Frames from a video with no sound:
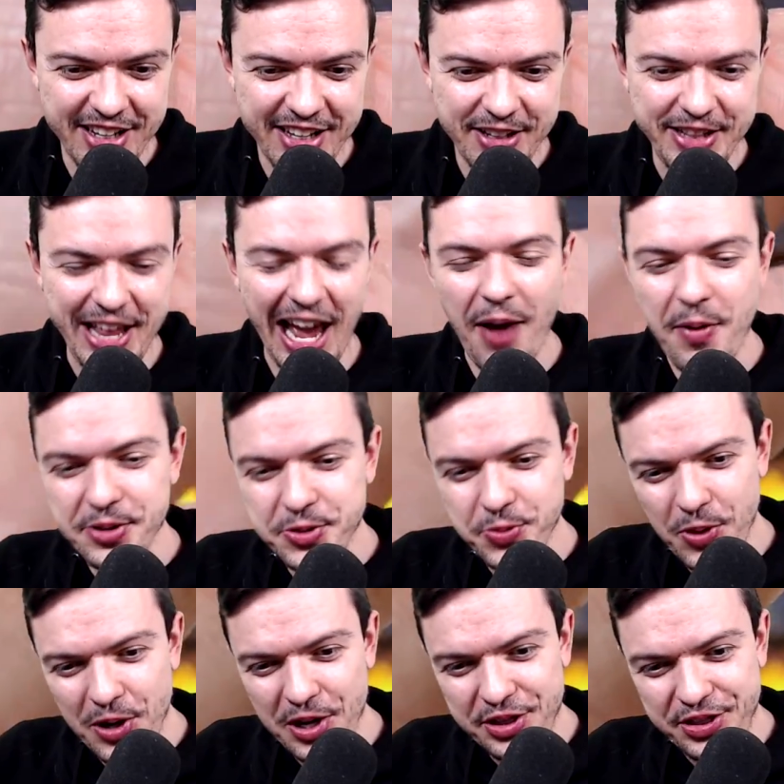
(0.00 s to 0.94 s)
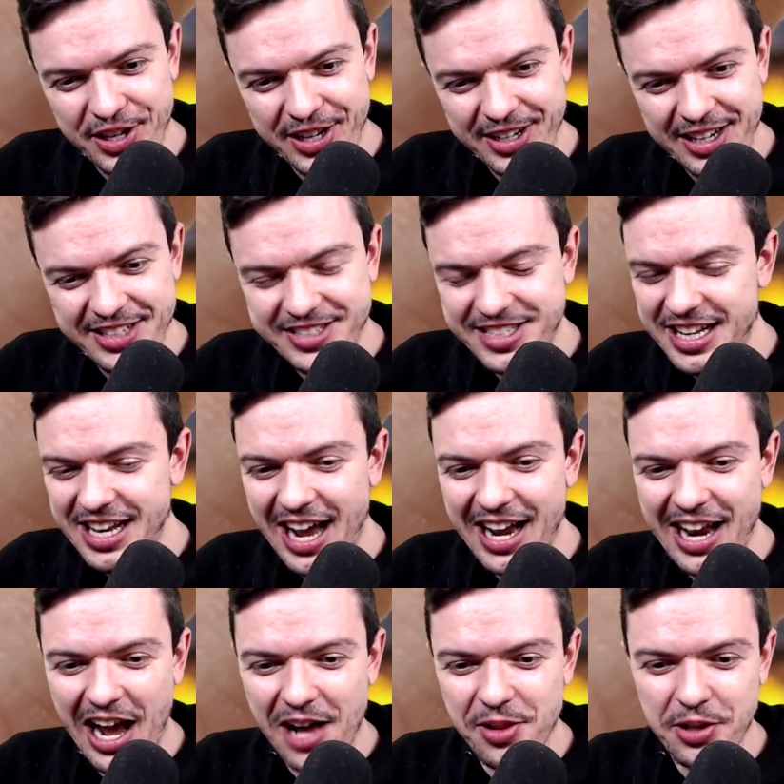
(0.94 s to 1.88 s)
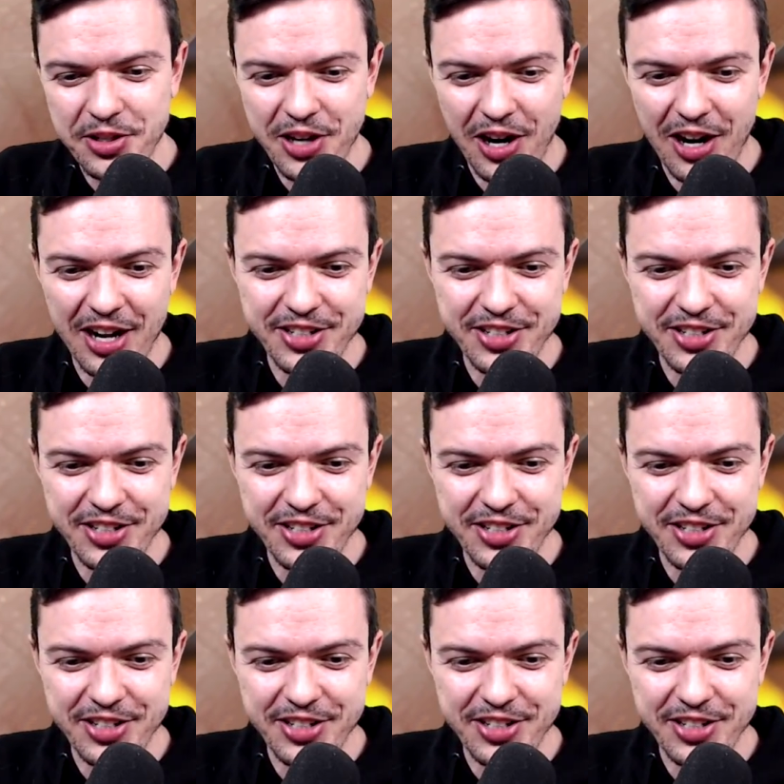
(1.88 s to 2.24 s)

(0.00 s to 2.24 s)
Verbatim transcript: That was worth it. It's the non-hollow uh,